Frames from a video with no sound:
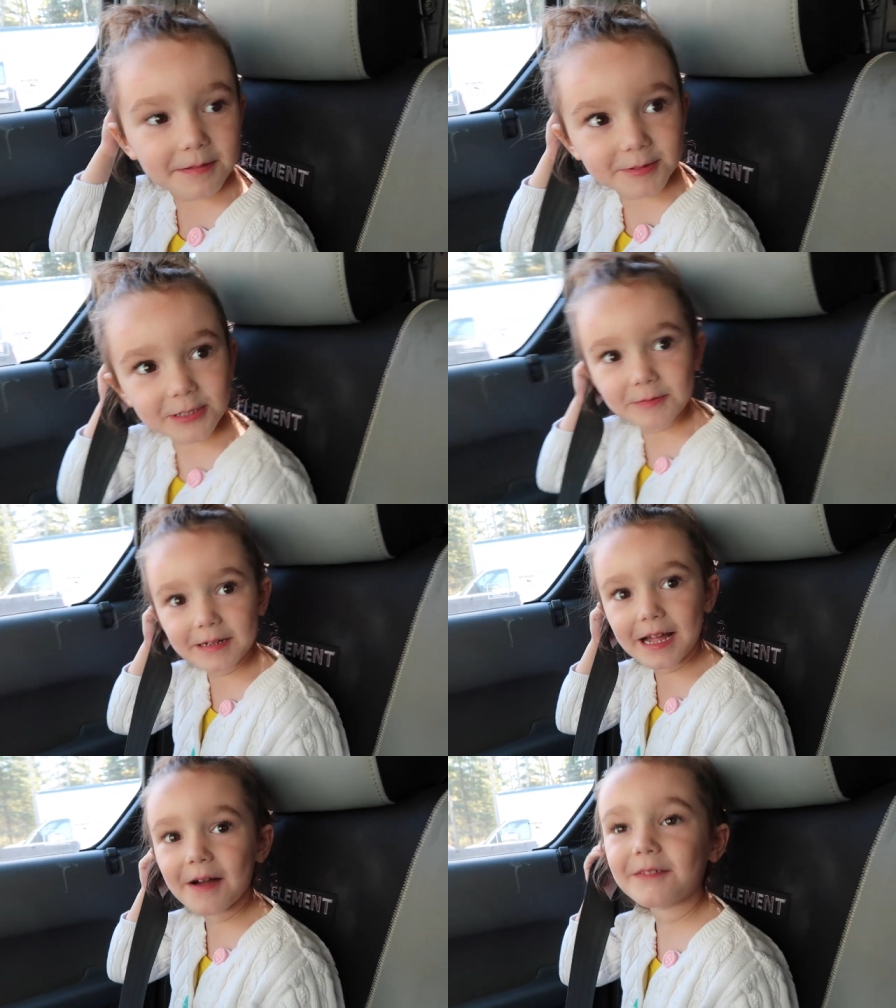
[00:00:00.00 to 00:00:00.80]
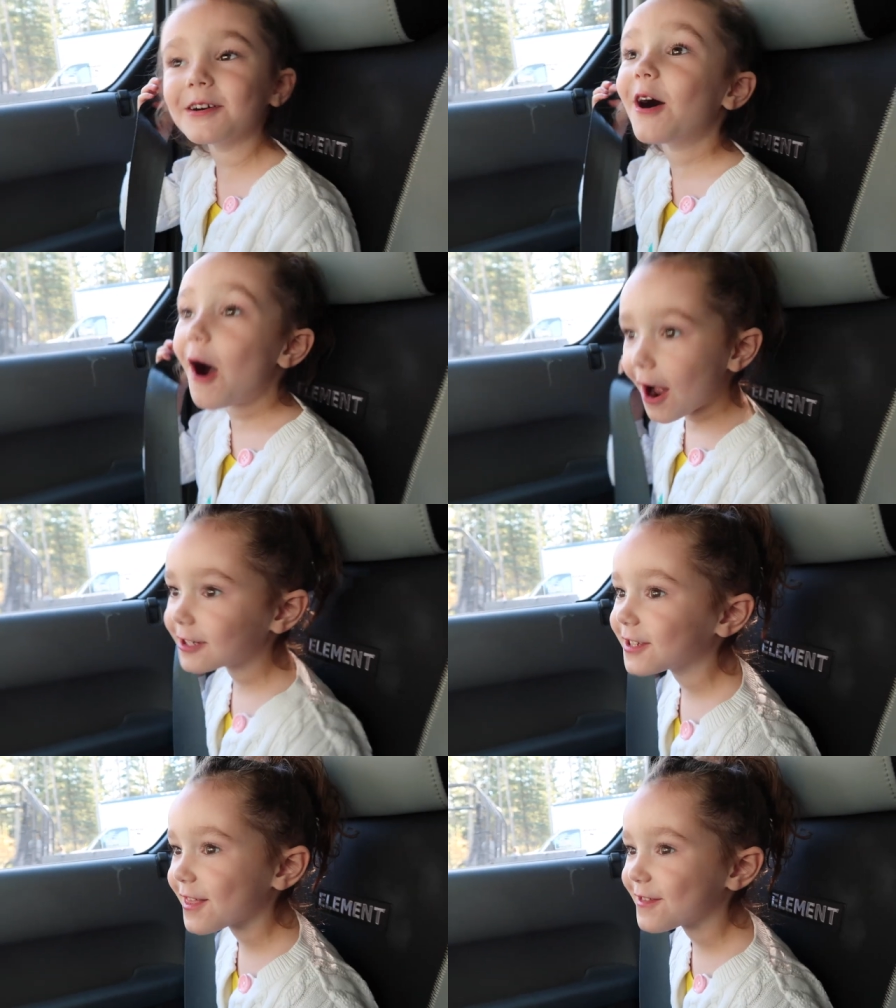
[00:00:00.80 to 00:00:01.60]
I'm doing whatever
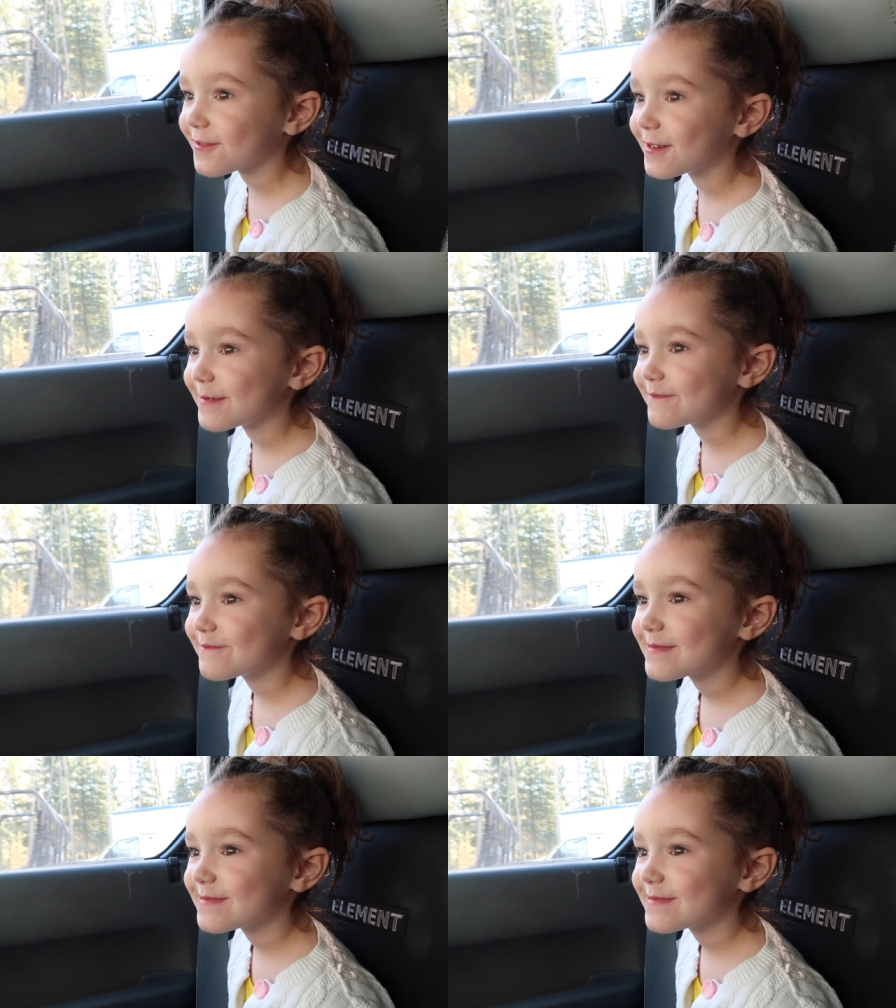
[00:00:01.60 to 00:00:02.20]
Audrey's doing.